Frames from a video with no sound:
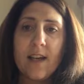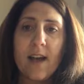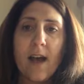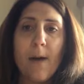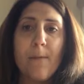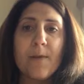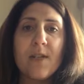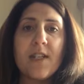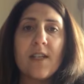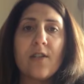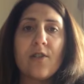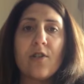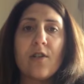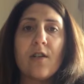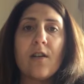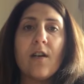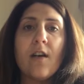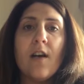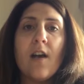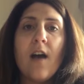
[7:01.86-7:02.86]

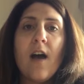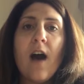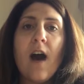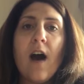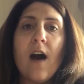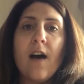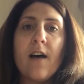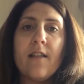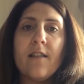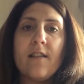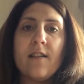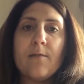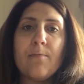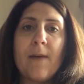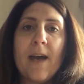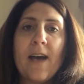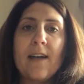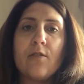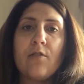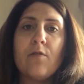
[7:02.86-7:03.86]
competition these
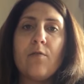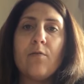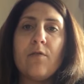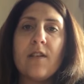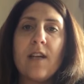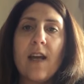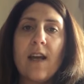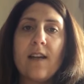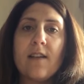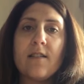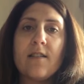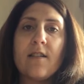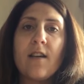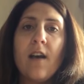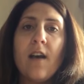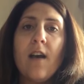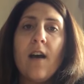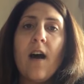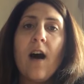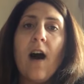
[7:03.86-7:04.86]
past 2 days.
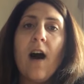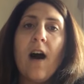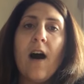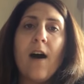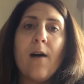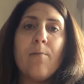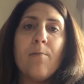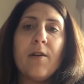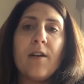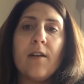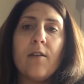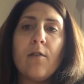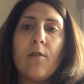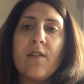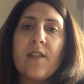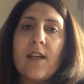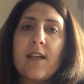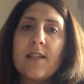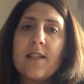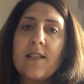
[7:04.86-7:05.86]
But you know
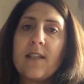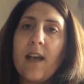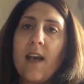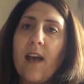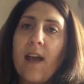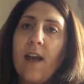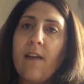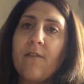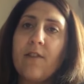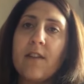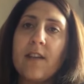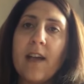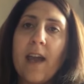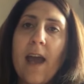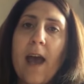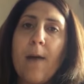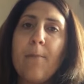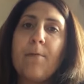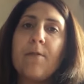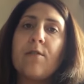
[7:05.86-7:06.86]
what they say, everything
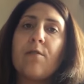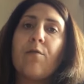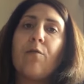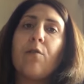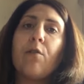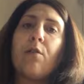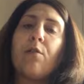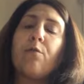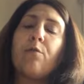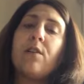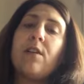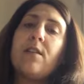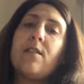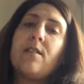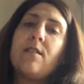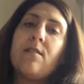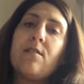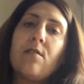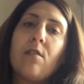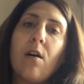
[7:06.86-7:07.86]
happens for a
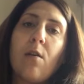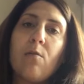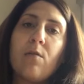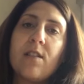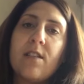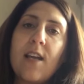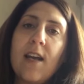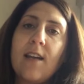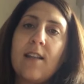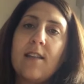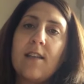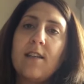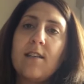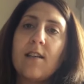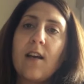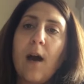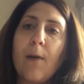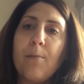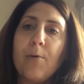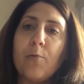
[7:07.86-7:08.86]
reason, so we'll take these
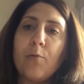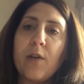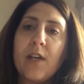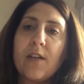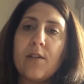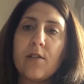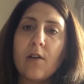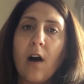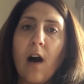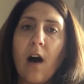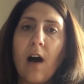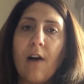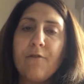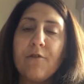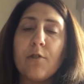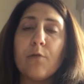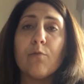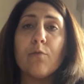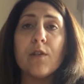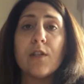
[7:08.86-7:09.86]
couple weeks off
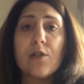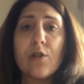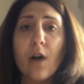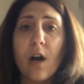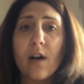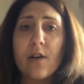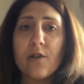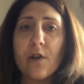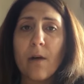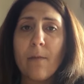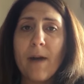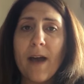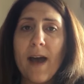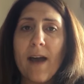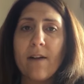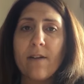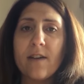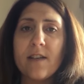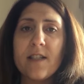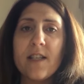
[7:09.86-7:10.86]
to recharge our
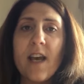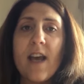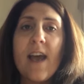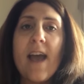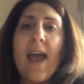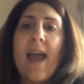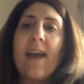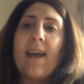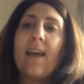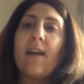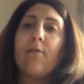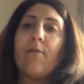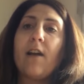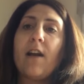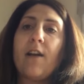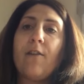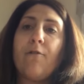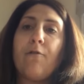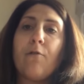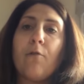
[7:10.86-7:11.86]
batteries and get
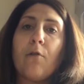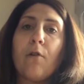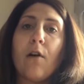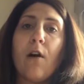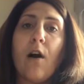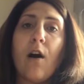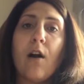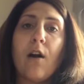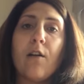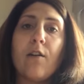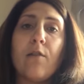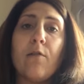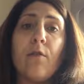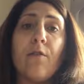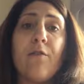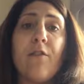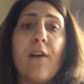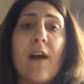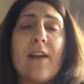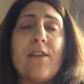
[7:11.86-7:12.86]
ready for our
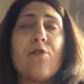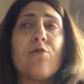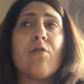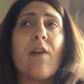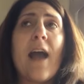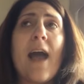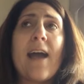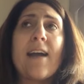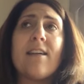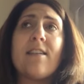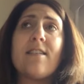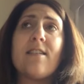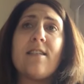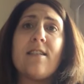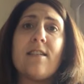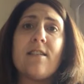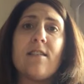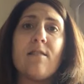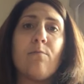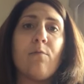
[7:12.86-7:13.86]
unified track
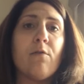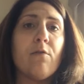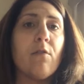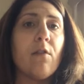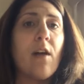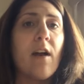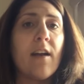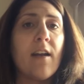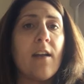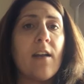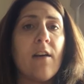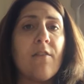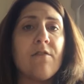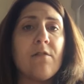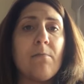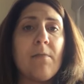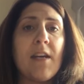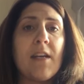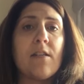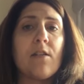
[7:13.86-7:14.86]
season. We were lucky enough to
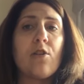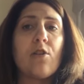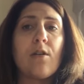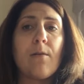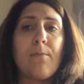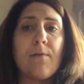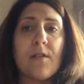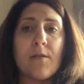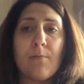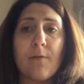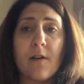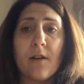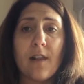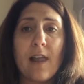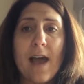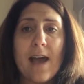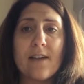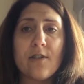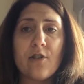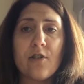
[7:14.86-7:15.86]
make it to Shippensburg
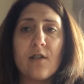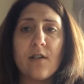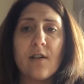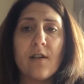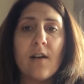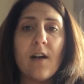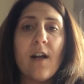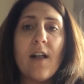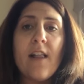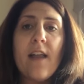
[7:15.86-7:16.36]
last year,